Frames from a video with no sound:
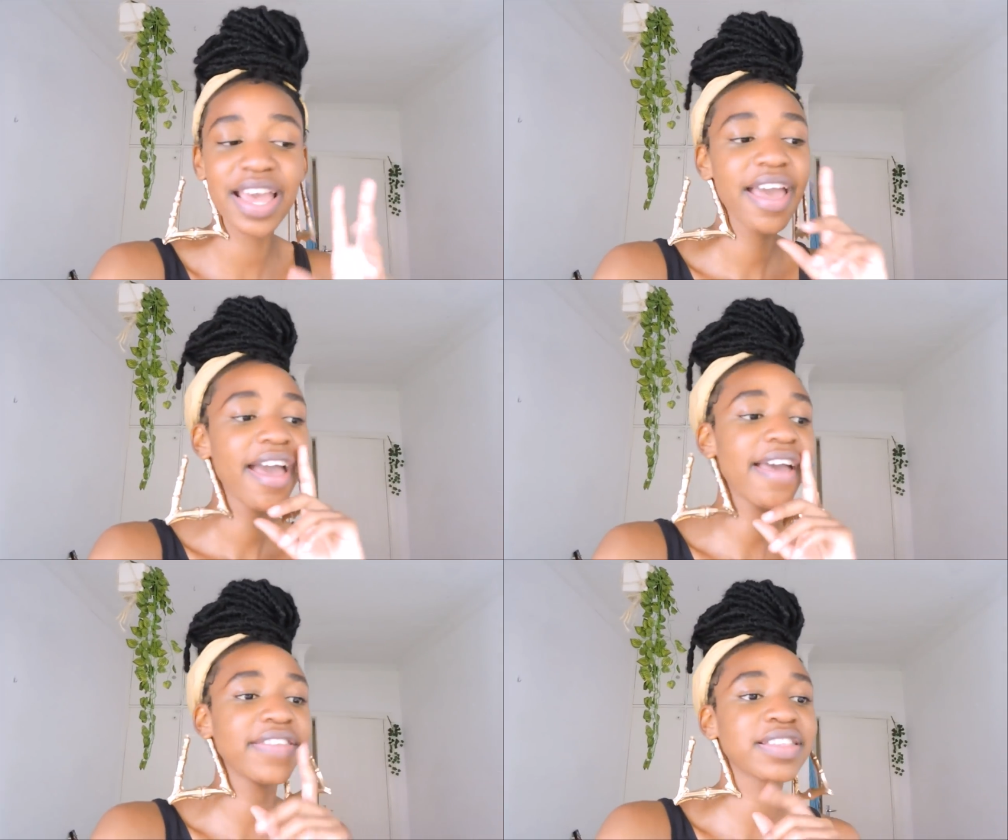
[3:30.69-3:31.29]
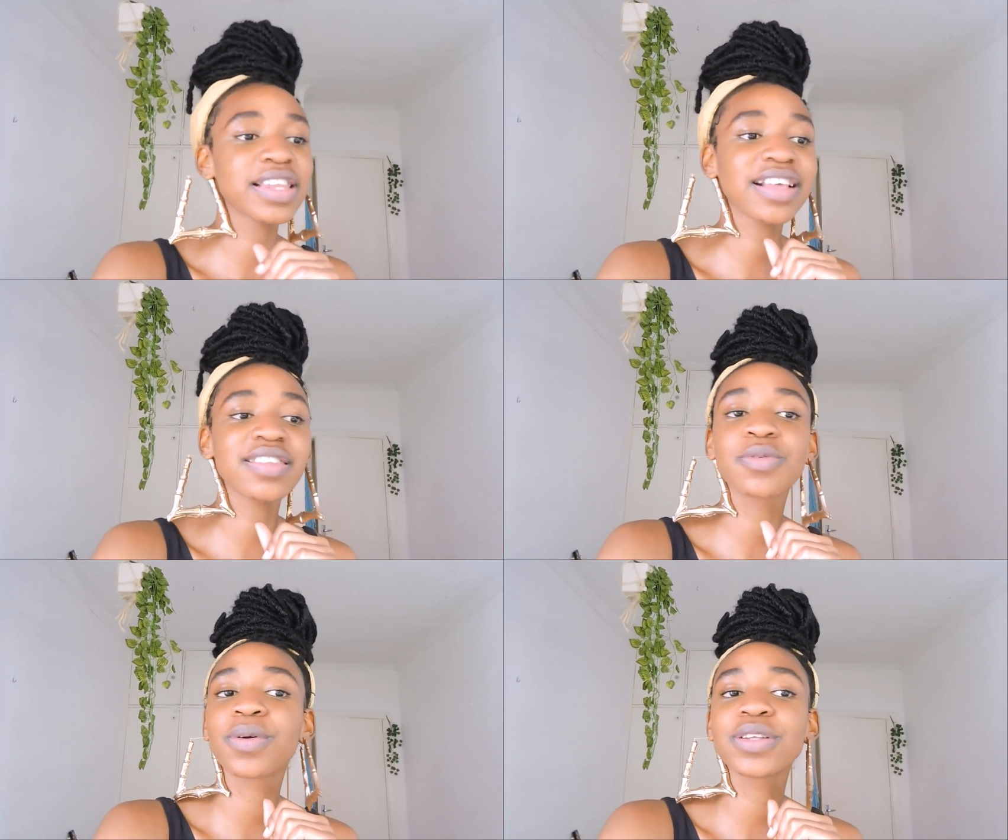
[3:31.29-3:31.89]
And then the last thing we're
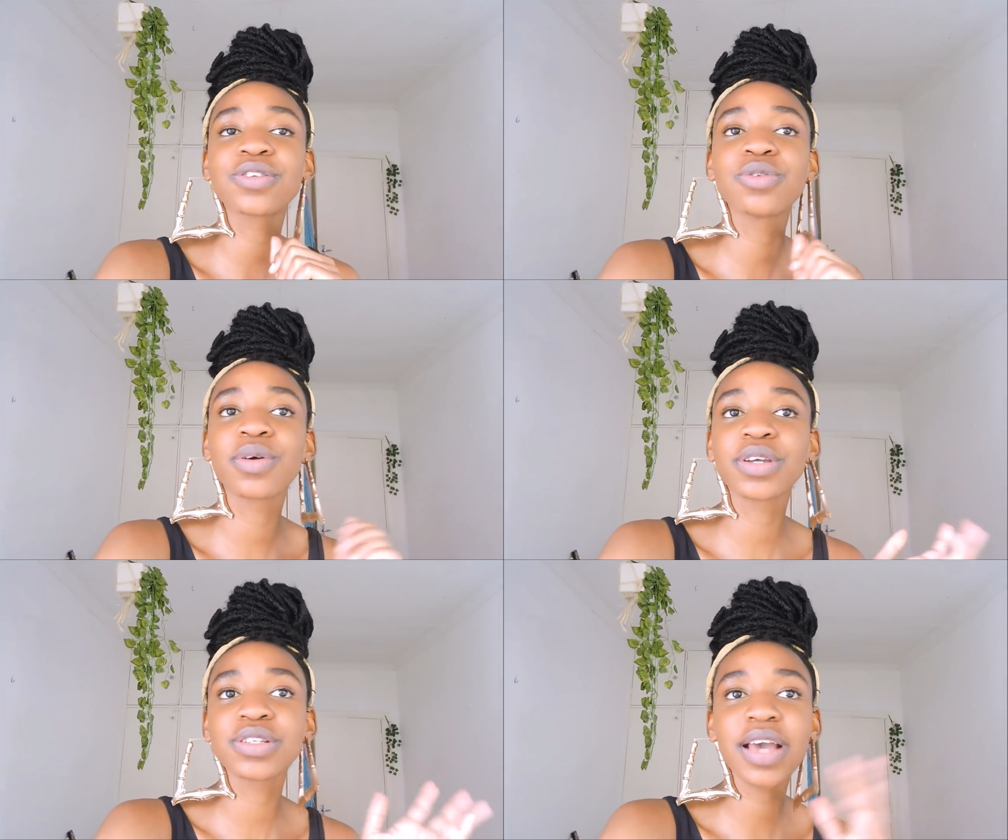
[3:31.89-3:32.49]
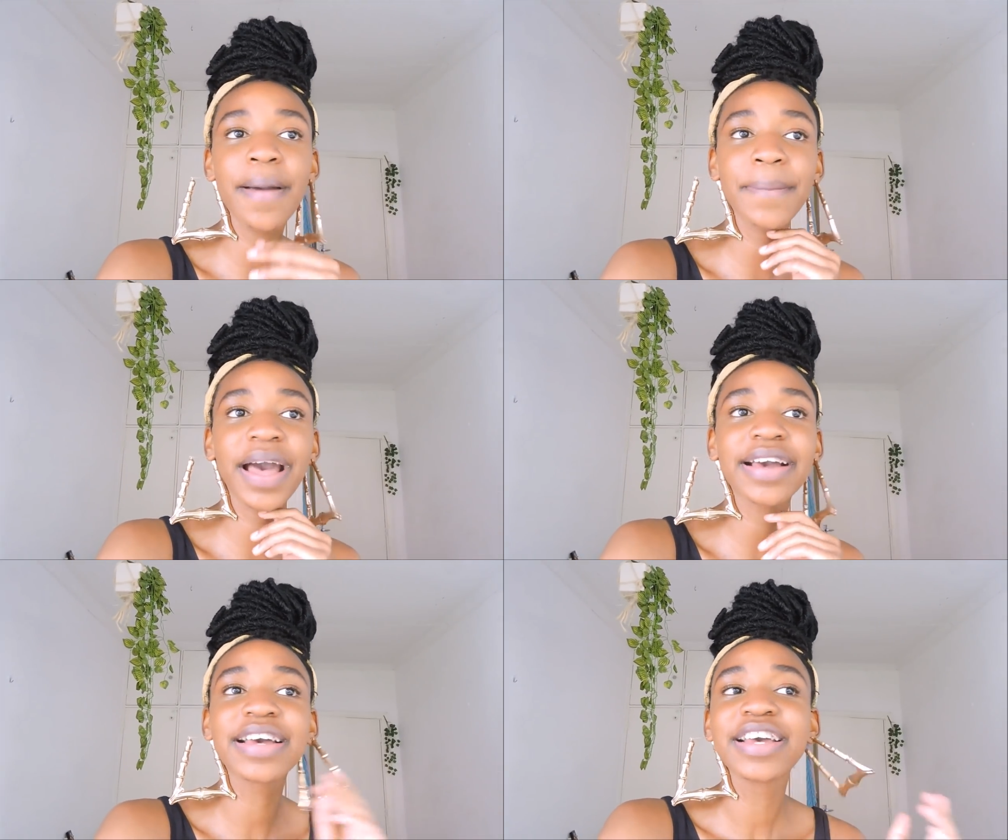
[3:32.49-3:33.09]
going to do, we're going to come
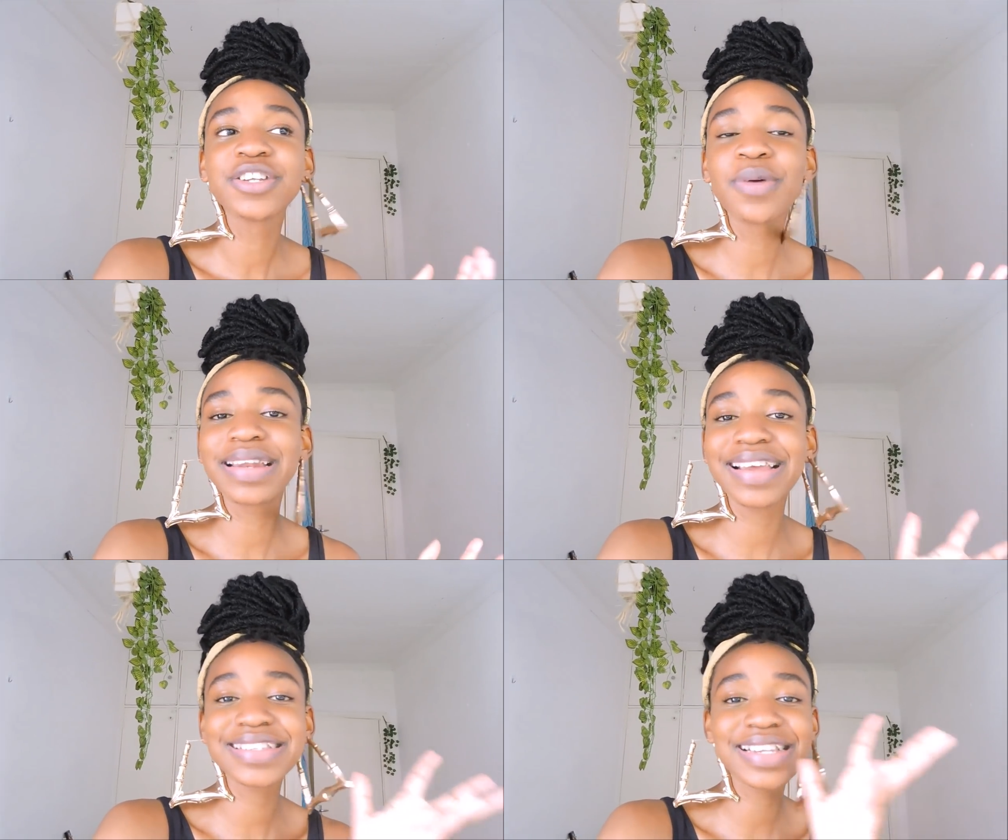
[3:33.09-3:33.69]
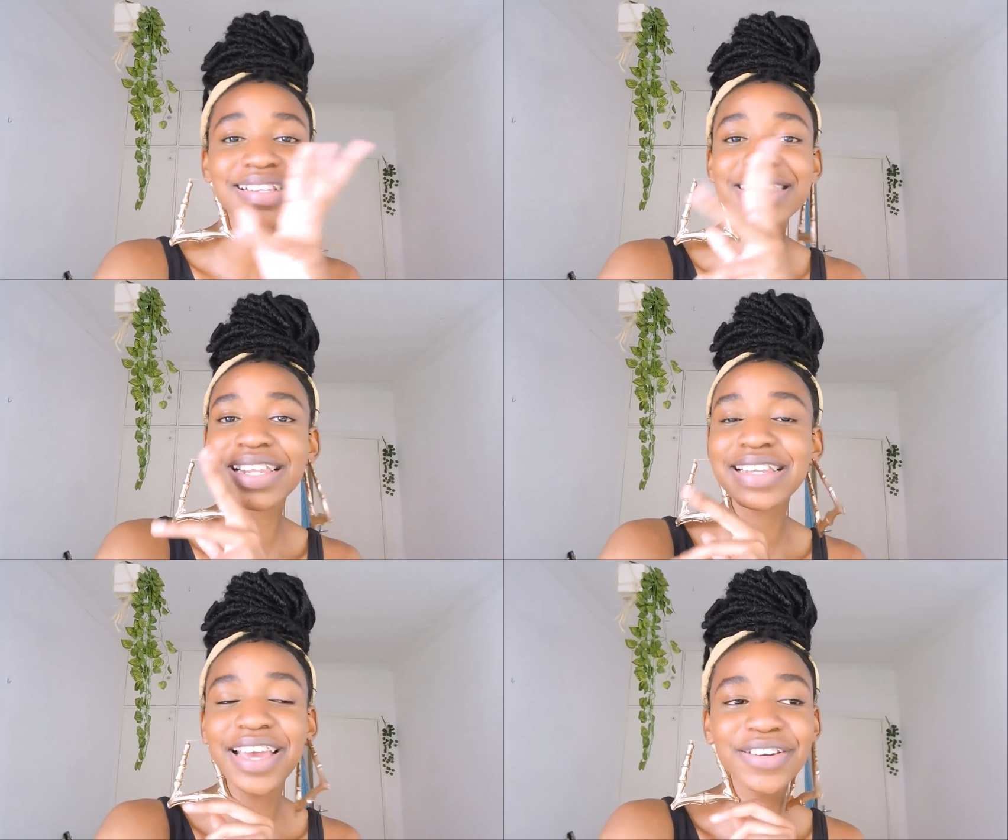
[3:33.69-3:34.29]
back, do a nice little
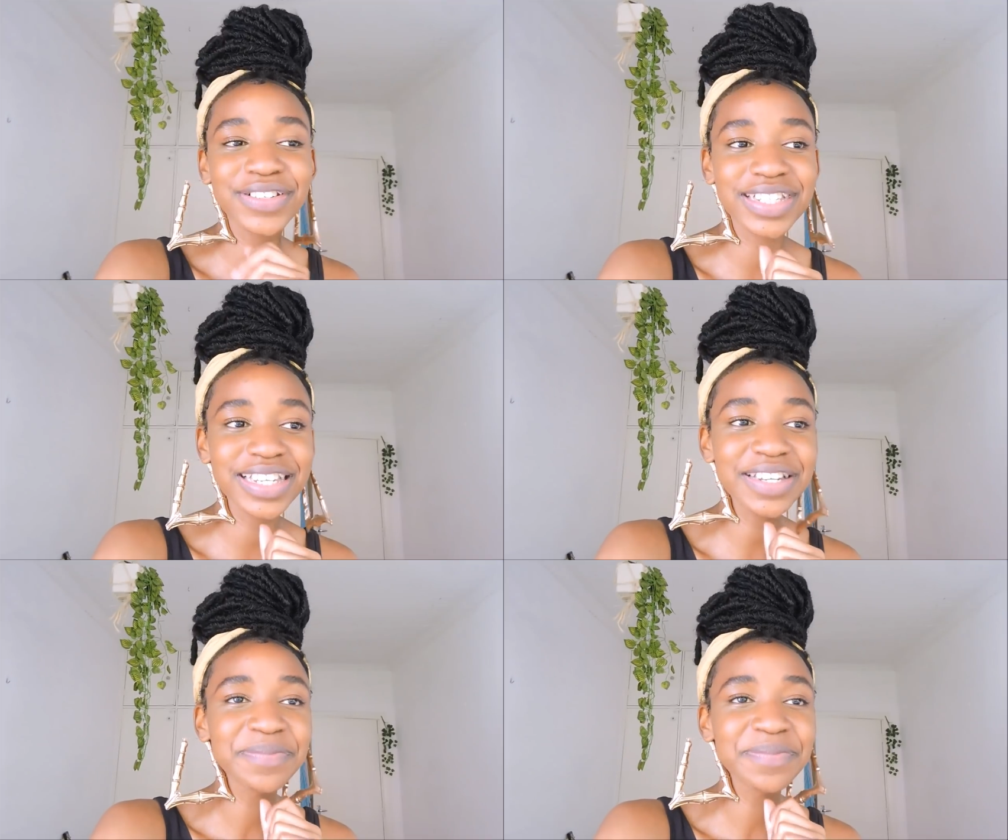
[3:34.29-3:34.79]
skincare routine.